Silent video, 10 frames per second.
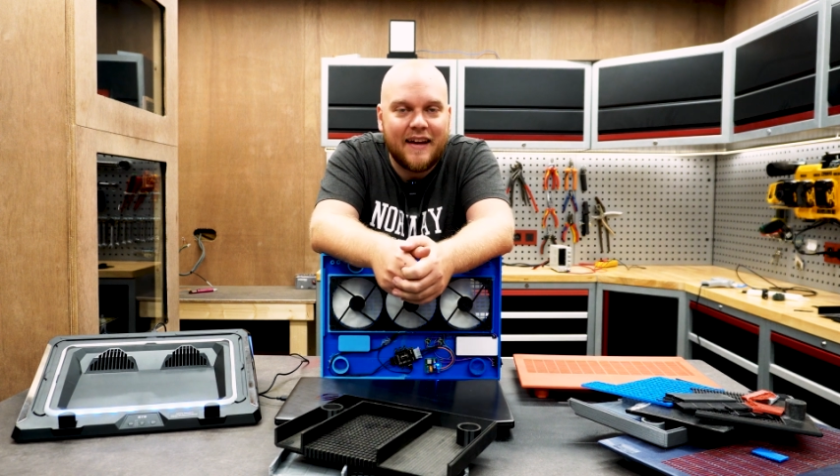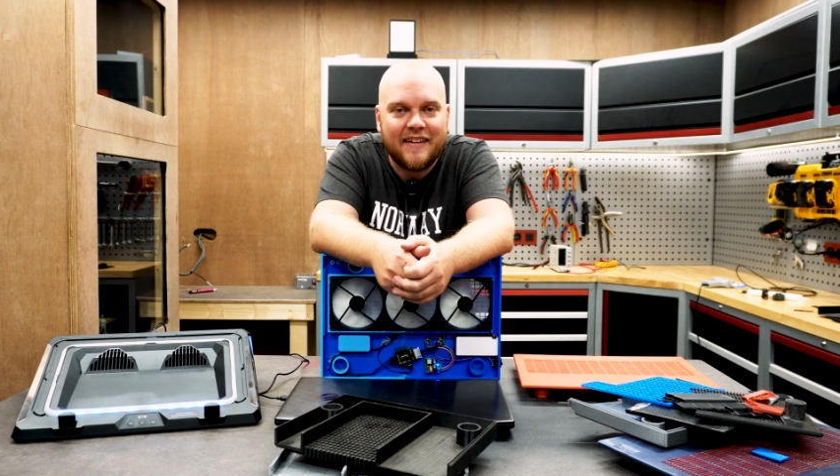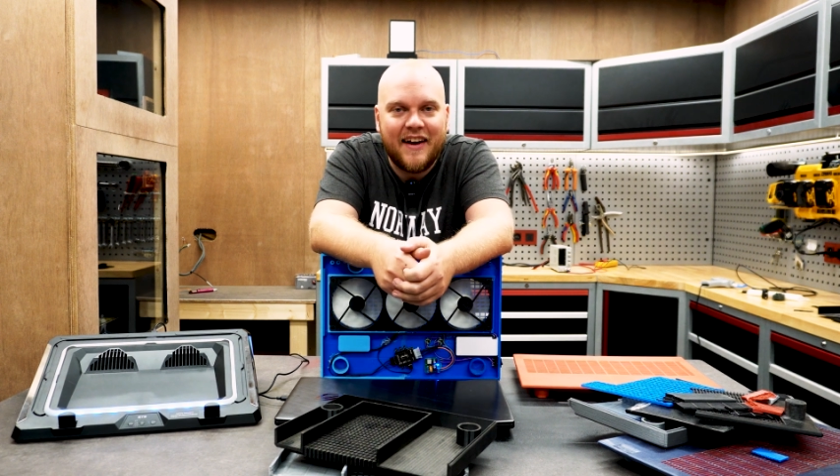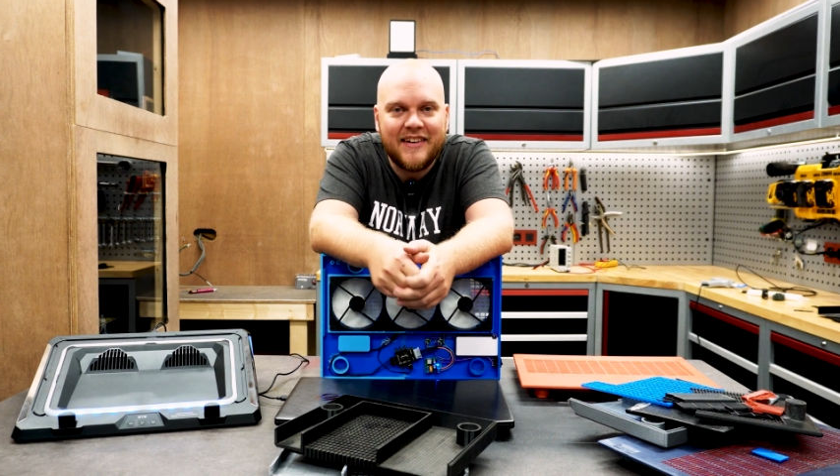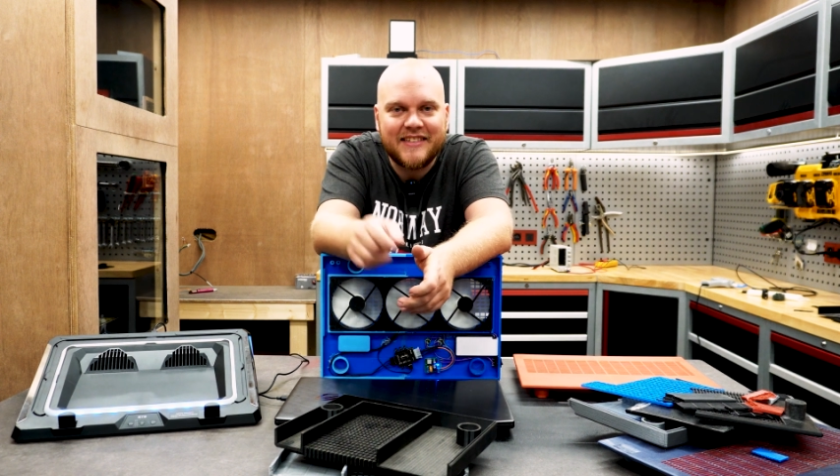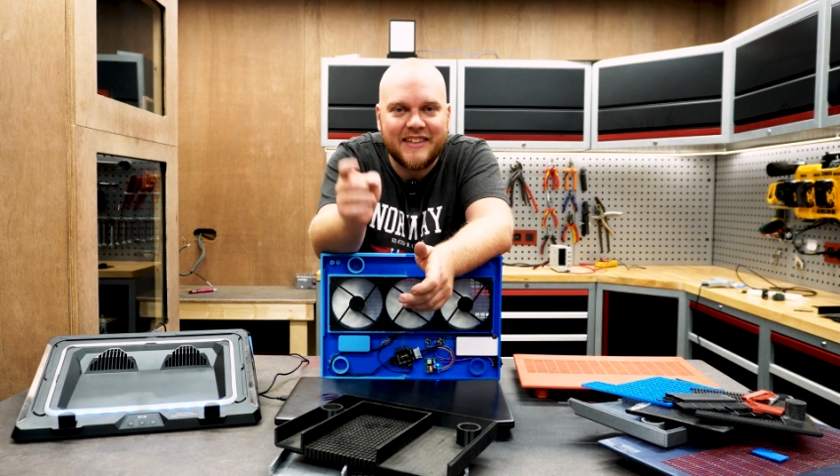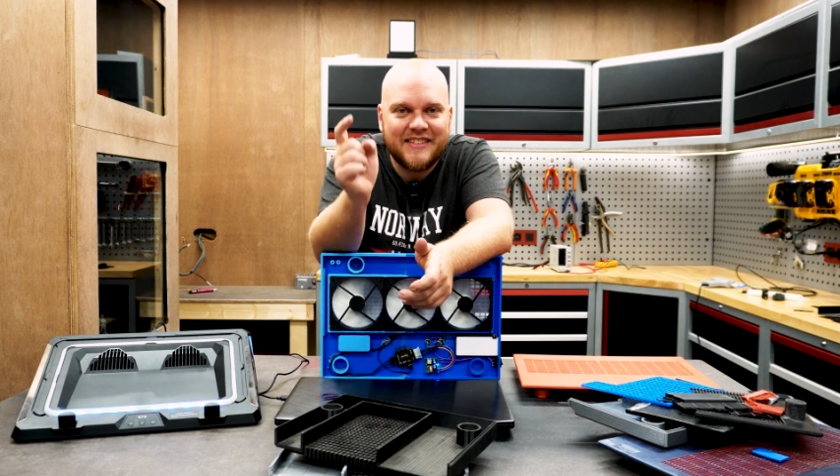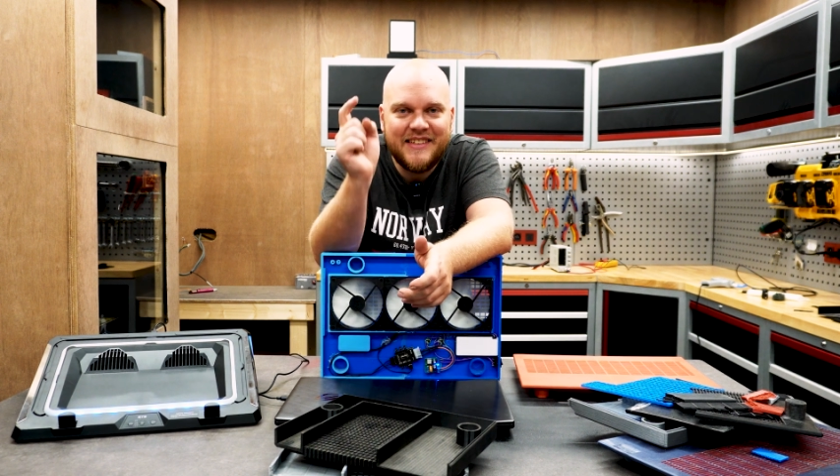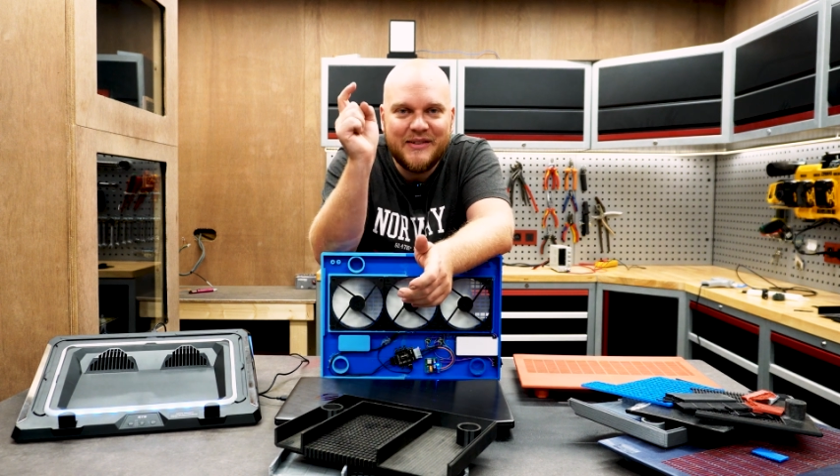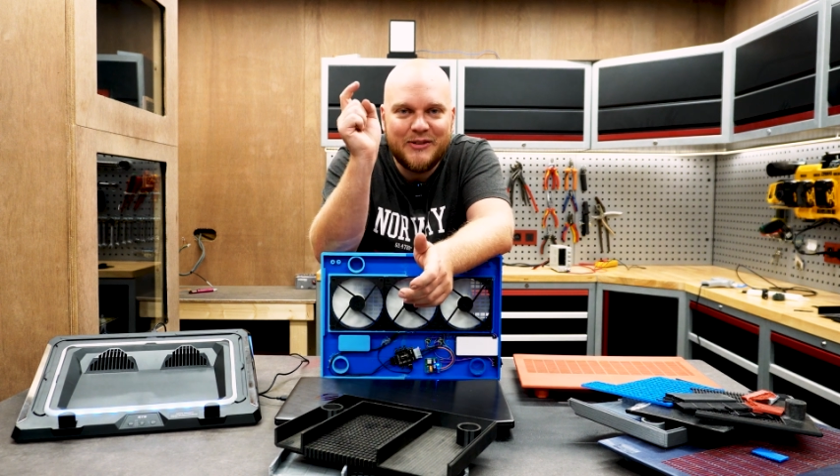And guys, I
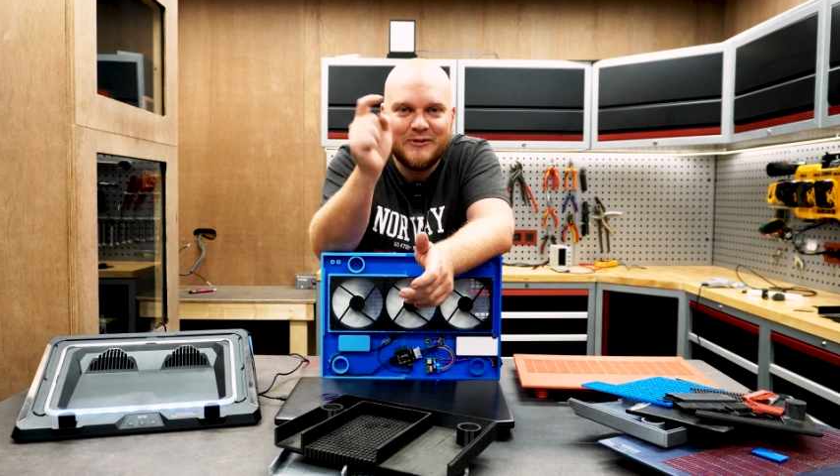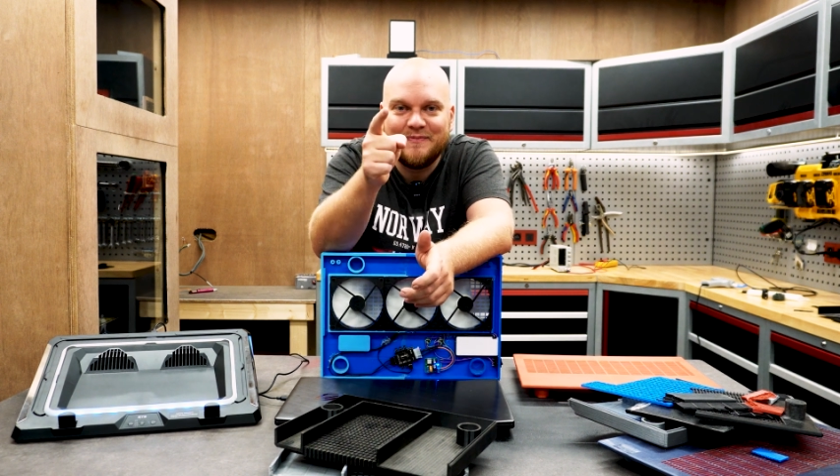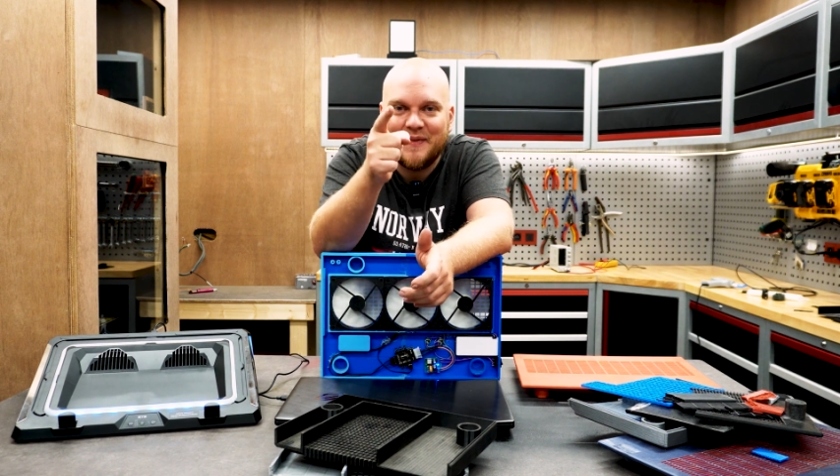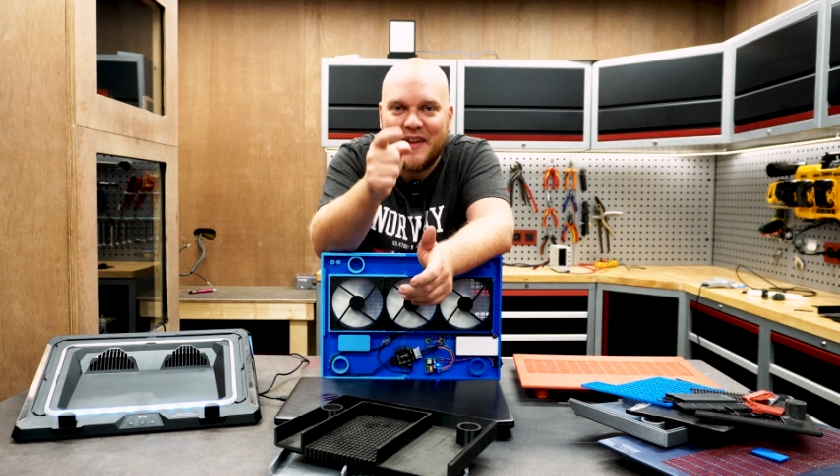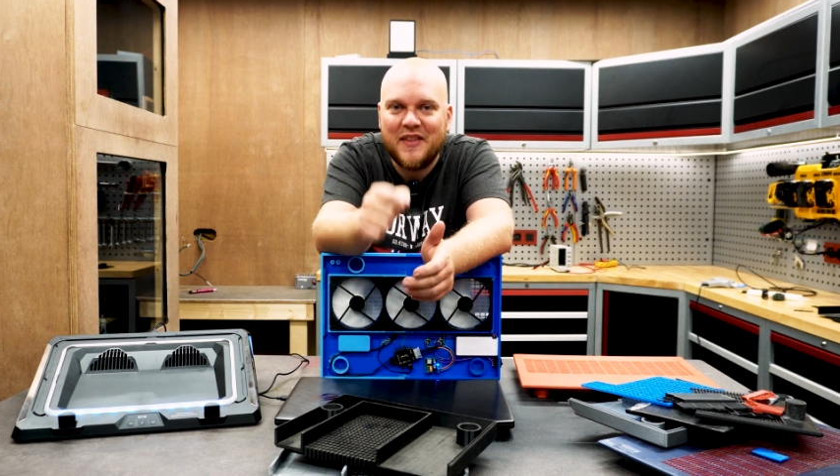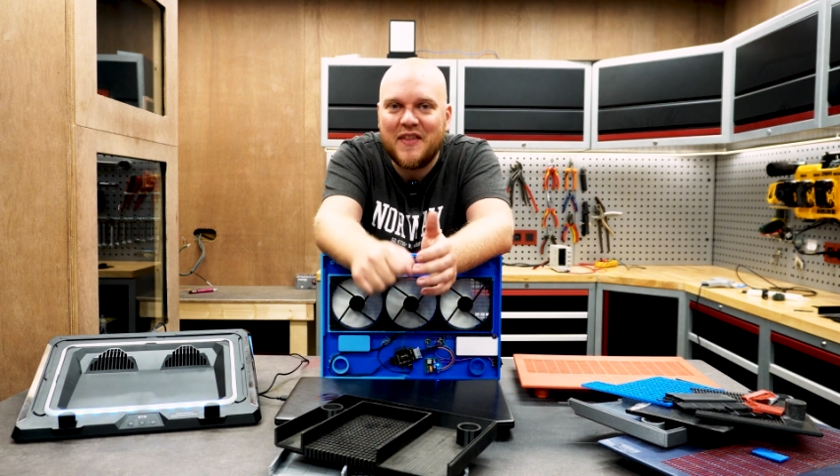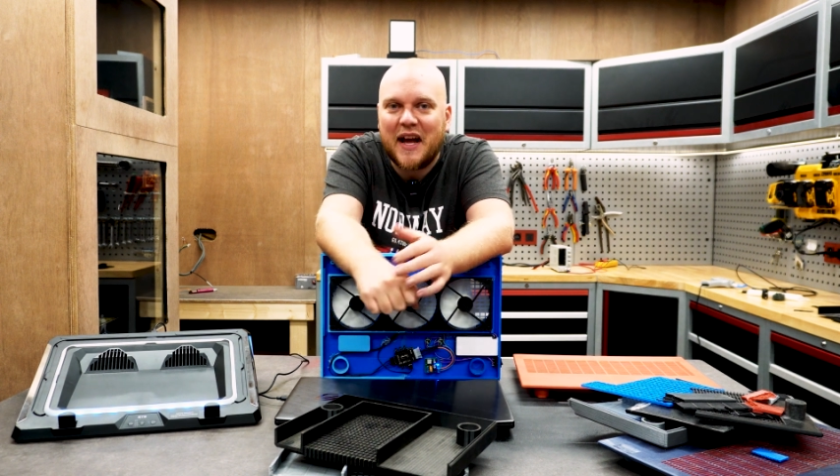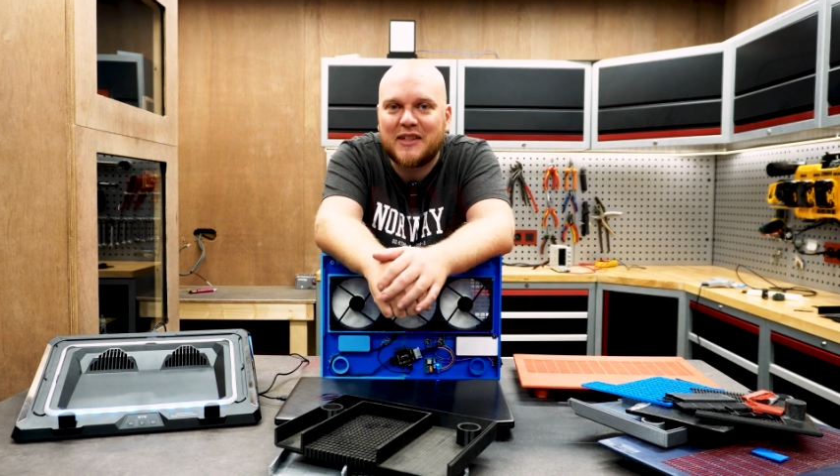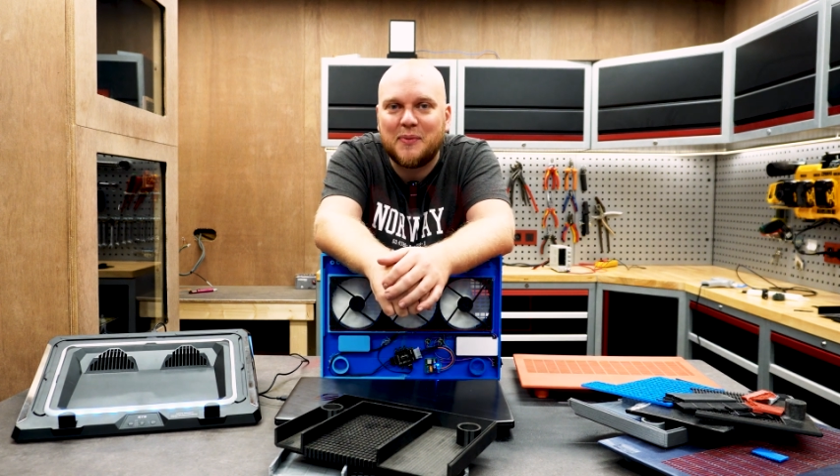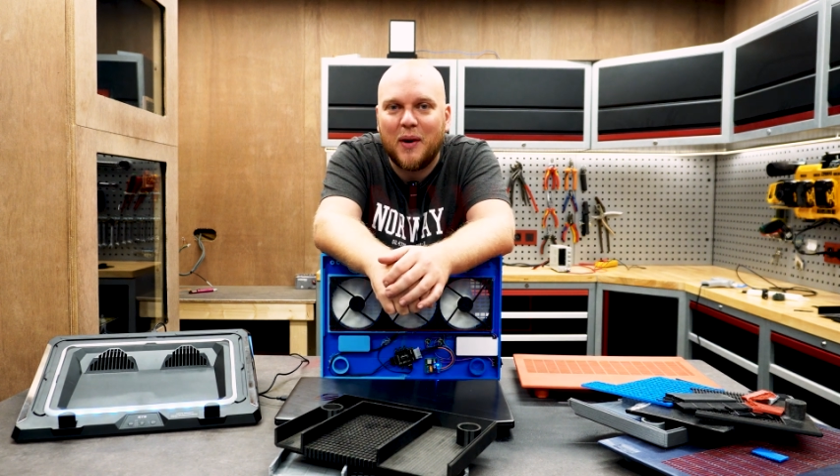see you in the
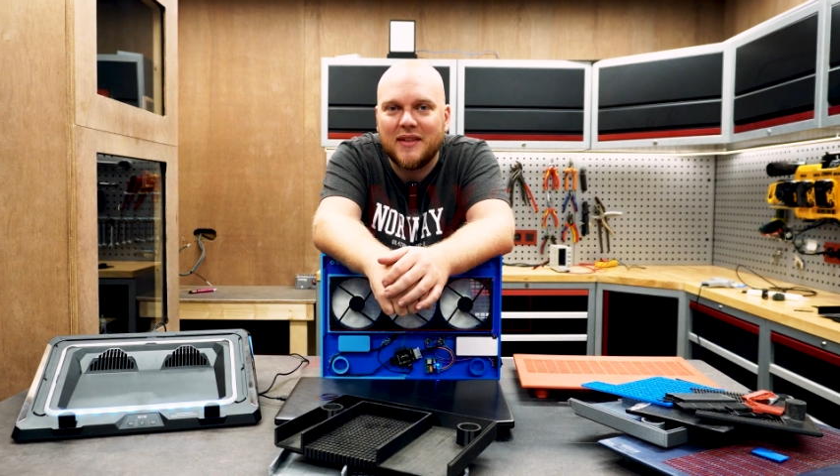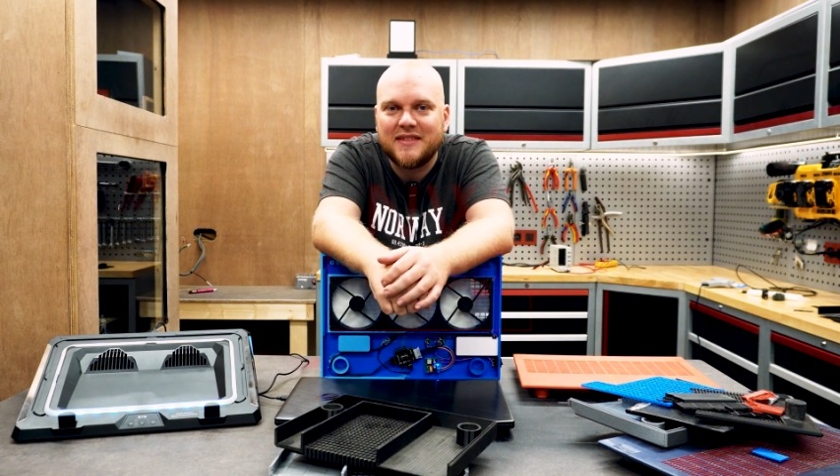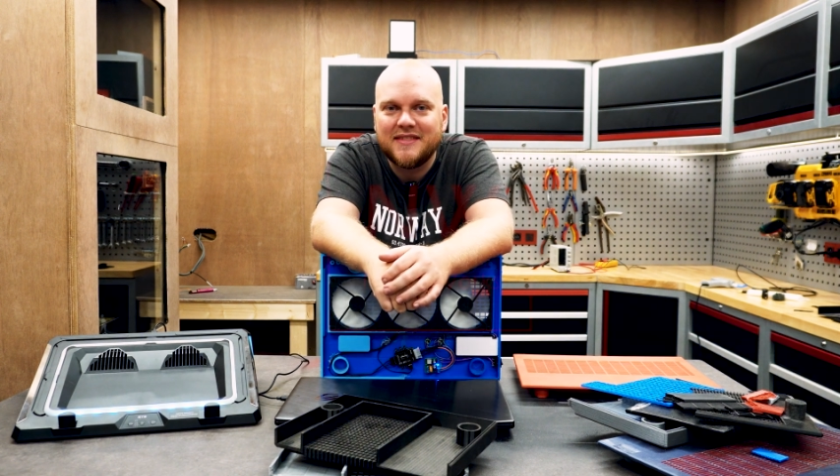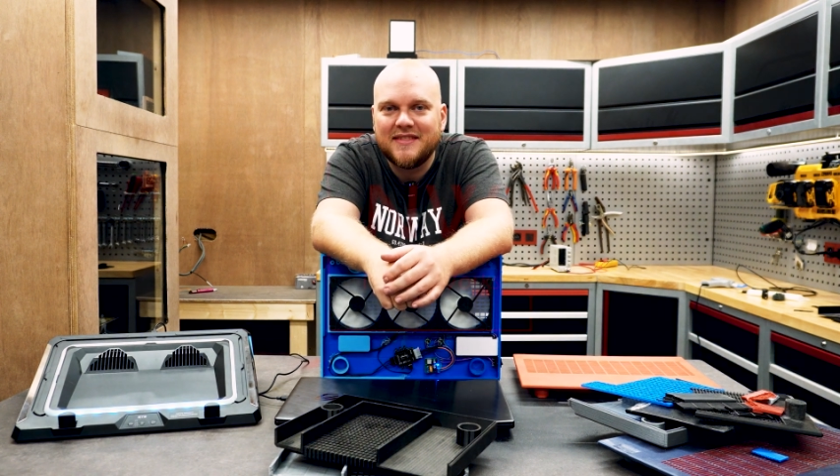next one.